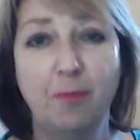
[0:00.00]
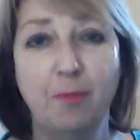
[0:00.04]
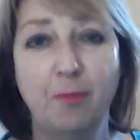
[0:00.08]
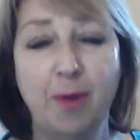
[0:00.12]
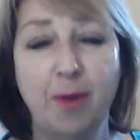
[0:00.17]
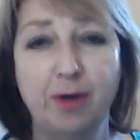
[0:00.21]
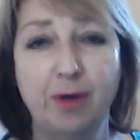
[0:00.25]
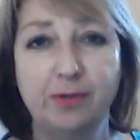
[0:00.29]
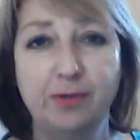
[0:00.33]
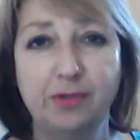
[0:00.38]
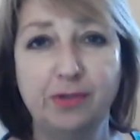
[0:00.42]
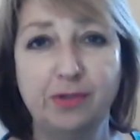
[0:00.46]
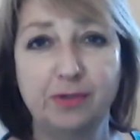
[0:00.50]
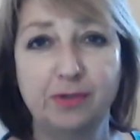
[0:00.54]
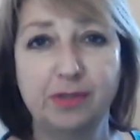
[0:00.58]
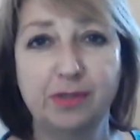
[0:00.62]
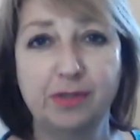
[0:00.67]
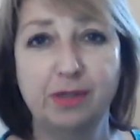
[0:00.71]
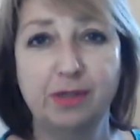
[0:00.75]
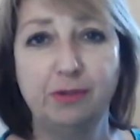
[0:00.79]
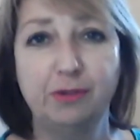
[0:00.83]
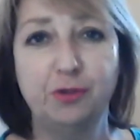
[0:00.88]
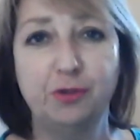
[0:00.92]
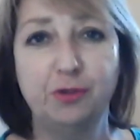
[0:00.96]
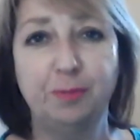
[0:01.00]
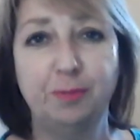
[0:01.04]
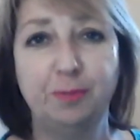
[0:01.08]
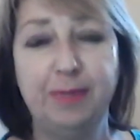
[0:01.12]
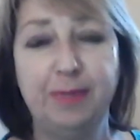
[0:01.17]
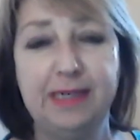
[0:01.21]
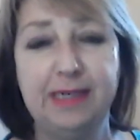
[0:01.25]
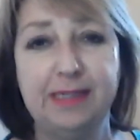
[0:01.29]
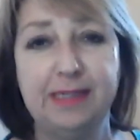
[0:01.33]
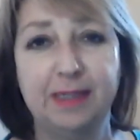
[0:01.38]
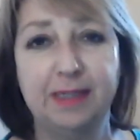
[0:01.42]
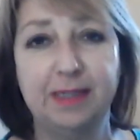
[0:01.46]
post on social
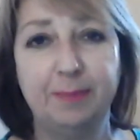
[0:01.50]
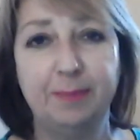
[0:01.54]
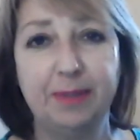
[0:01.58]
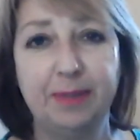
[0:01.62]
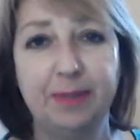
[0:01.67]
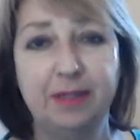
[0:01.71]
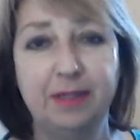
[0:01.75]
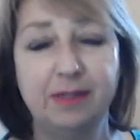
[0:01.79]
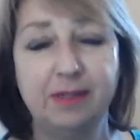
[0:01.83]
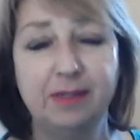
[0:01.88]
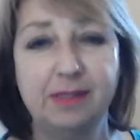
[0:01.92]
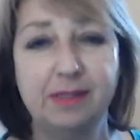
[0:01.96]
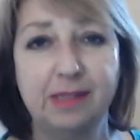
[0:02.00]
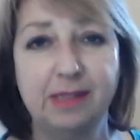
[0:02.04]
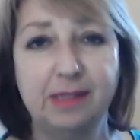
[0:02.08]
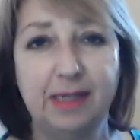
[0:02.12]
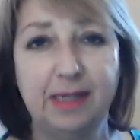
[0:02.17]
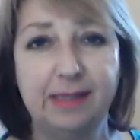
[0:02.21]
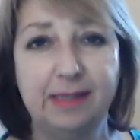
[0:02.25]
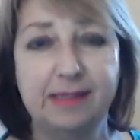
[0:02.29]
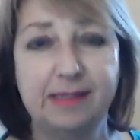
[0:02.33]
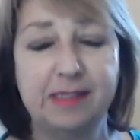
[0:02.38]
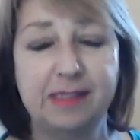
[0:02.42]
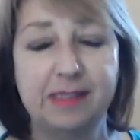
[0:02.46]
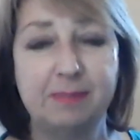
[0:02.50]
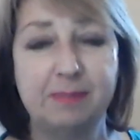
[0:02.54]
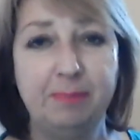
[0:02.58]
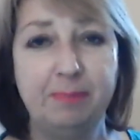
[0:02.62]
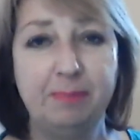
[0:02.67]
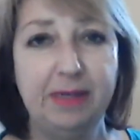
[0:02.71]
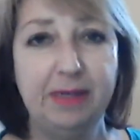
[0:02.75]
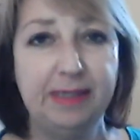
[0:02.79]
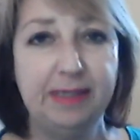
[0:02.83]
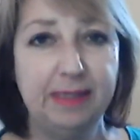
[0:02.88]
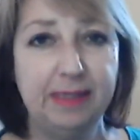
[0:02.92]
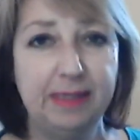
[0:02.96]
media because it's
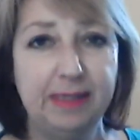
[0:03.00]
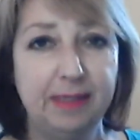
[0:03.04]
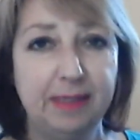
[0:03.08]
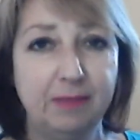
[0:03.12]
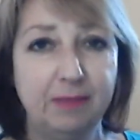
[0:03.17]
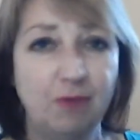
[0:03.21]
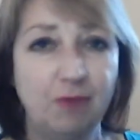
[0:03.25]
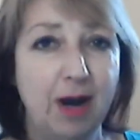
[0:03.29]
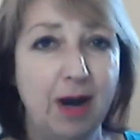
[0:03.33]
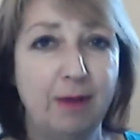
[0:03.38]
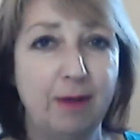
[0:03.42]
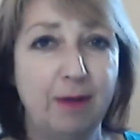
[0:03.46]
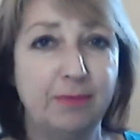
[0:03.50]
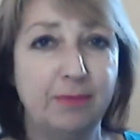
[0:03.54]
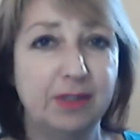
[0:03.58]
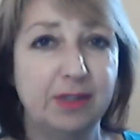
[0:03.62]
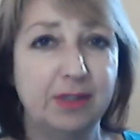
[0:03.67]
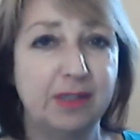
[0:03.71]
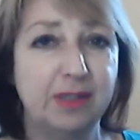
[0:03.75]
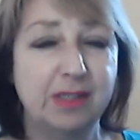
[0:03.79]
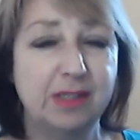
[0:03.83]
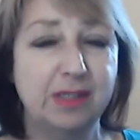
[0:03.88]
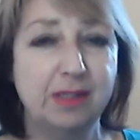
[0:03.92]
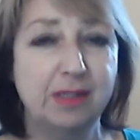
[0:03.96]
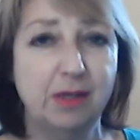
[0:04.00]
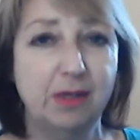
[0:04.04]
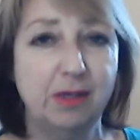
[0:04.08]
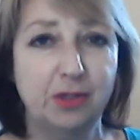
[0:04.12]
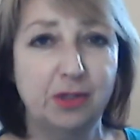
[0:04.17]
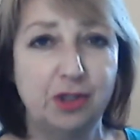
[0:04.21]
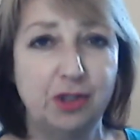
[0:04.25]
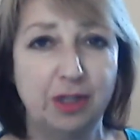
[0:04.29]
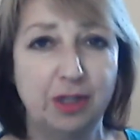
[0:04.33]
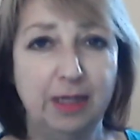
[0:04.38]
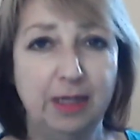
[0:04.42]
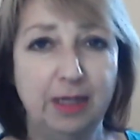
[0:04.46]
spinning round at
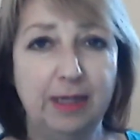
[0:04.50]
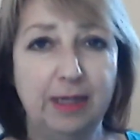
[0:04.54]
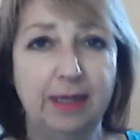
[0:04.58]
such